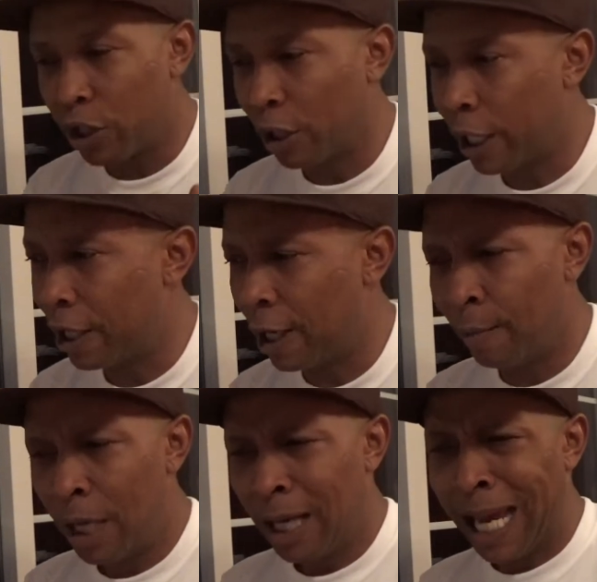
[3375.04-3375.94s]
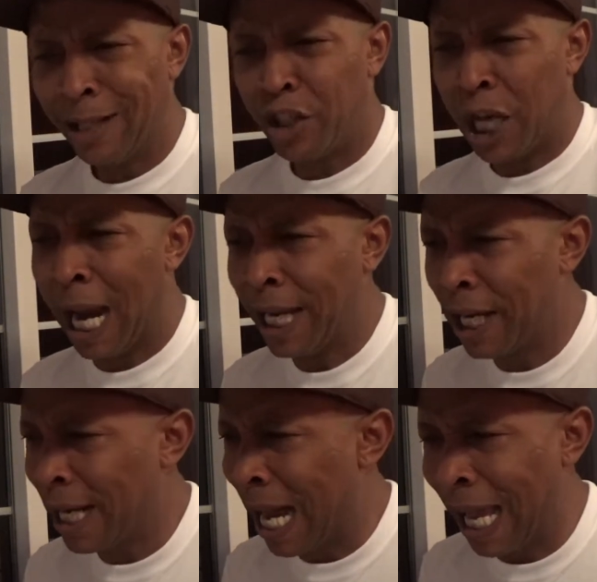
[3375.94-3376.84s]
looking up, like
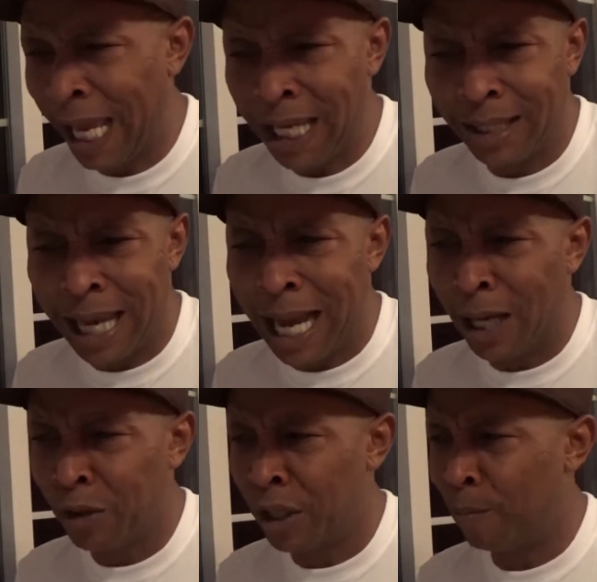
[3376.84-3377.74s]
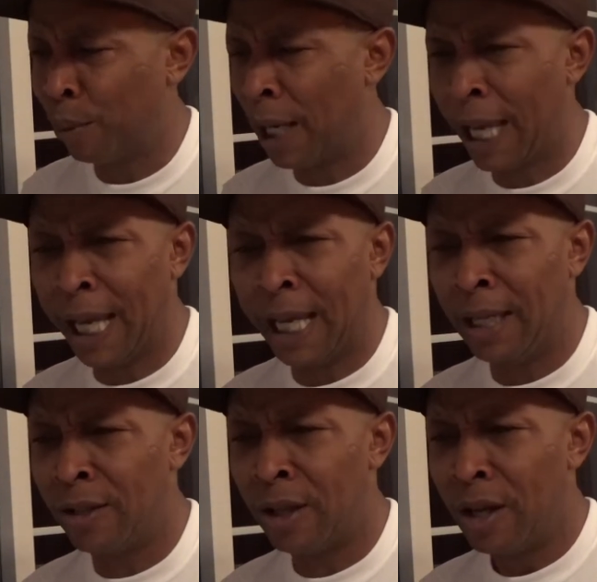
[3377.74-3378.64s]
China got 8,000
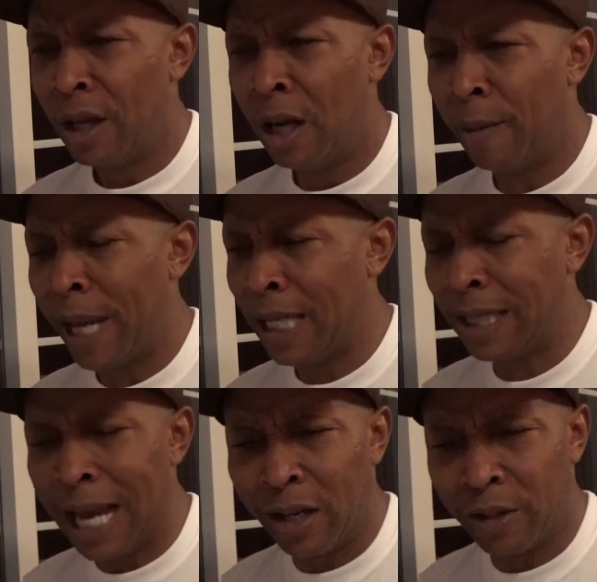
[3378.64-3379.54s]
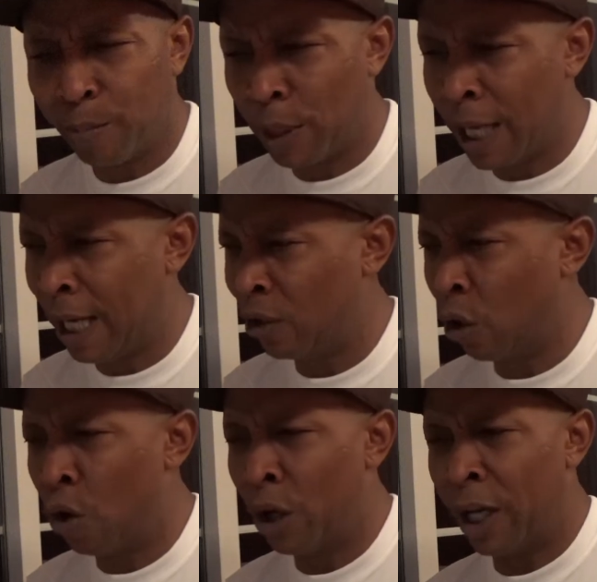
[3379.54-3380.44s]
planes, 8,000 planes
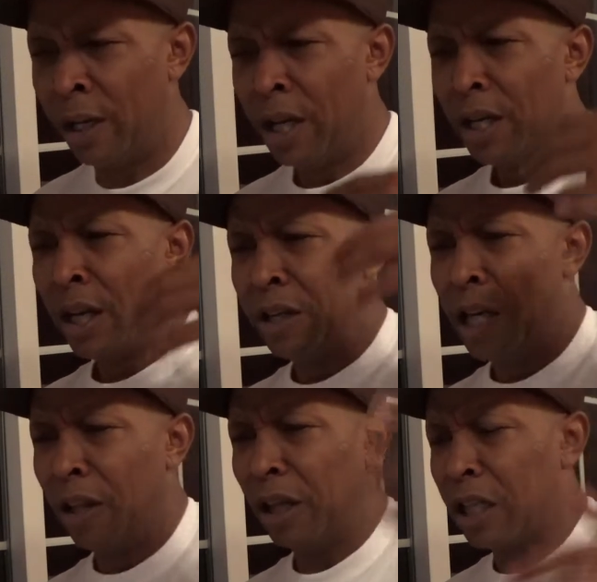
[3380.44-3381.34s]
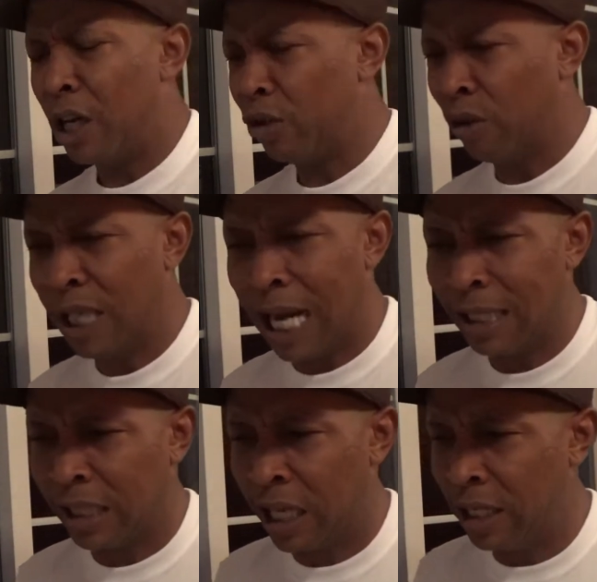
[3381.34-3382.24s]
ordered. Another country
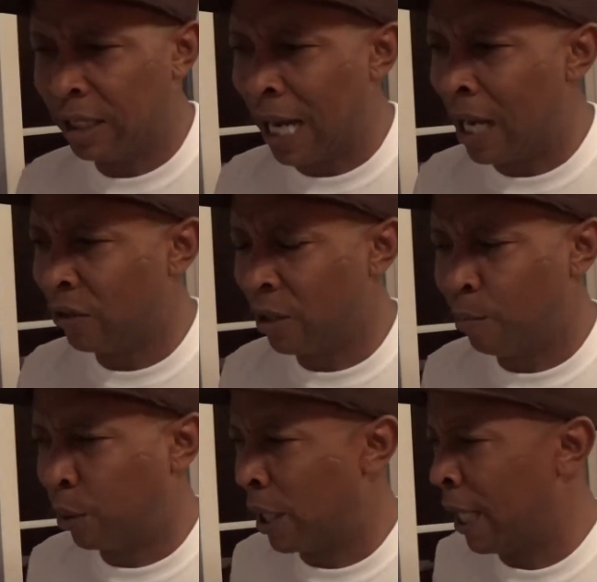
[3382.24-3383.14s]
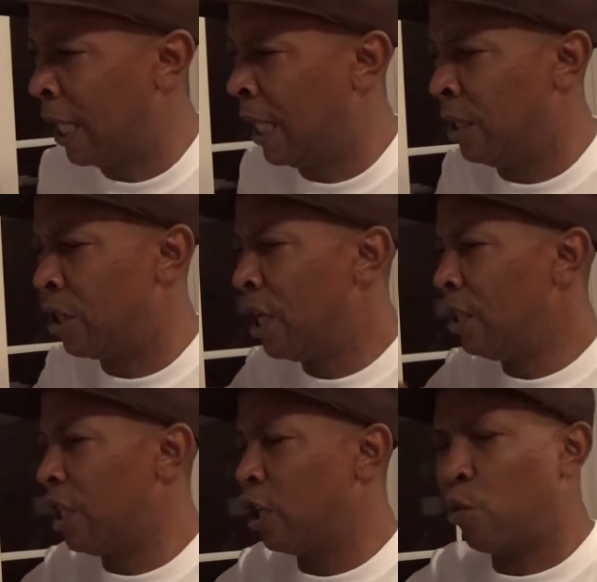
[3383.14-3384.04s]
got 10,000 planes.
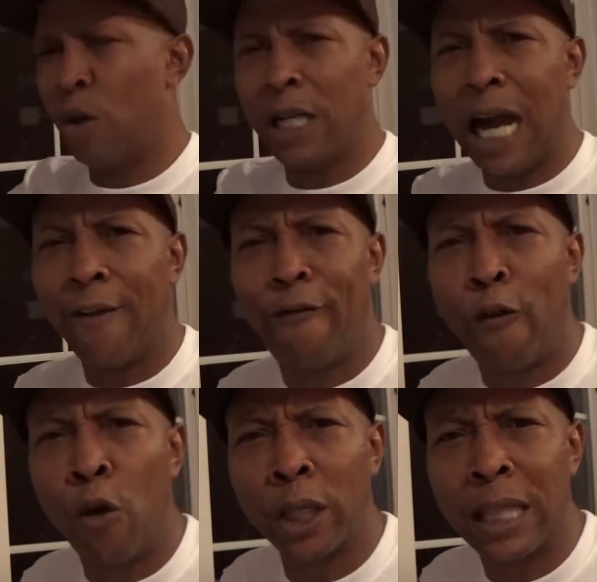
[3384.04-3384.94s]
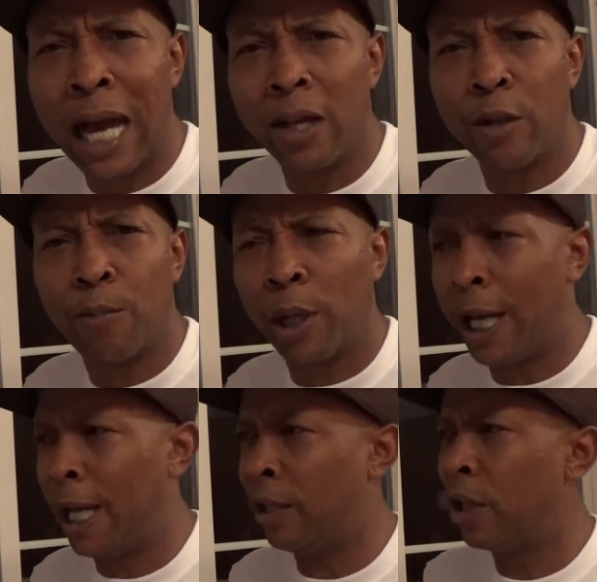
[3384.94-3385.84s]
This one got 4,000
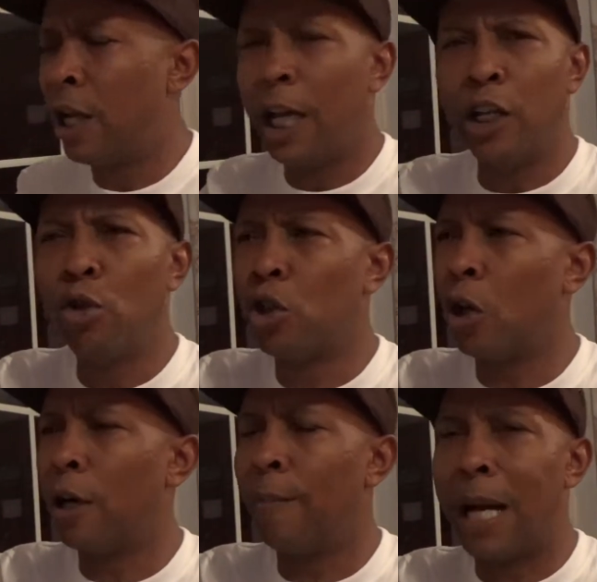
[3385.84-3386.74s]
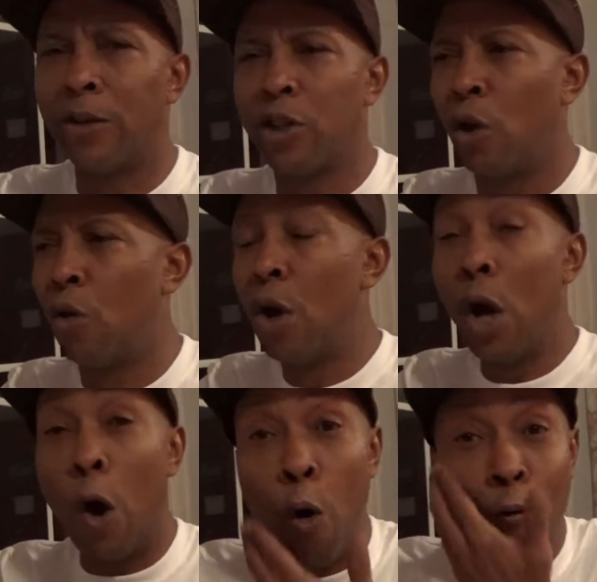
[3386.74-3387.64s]
planes. And you talking about, so
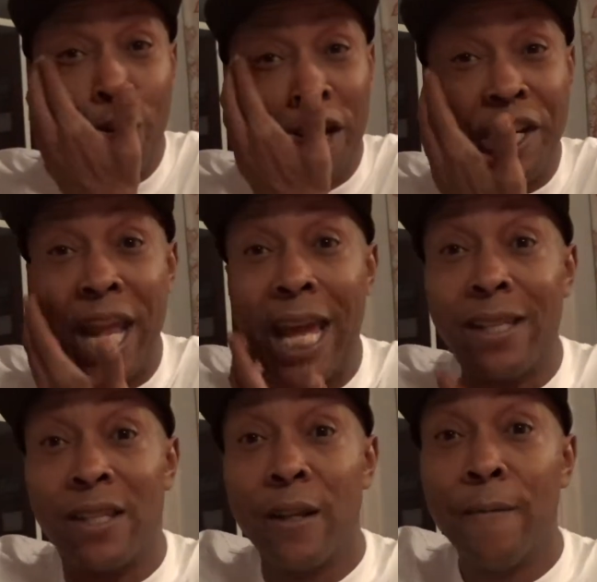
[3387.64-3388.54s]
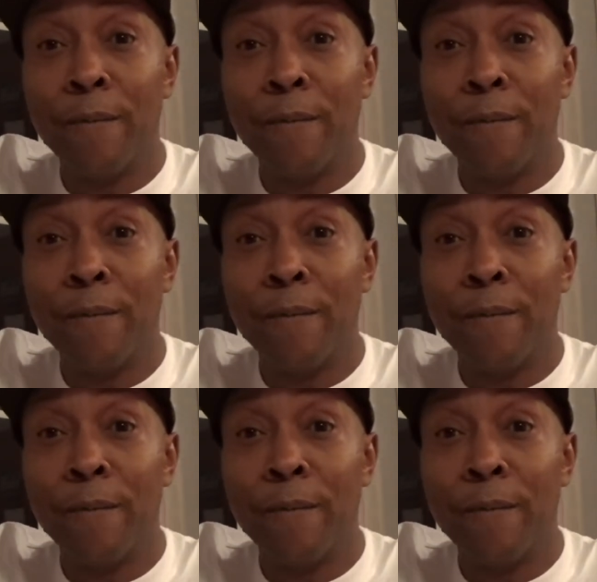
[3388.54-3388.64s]
over the next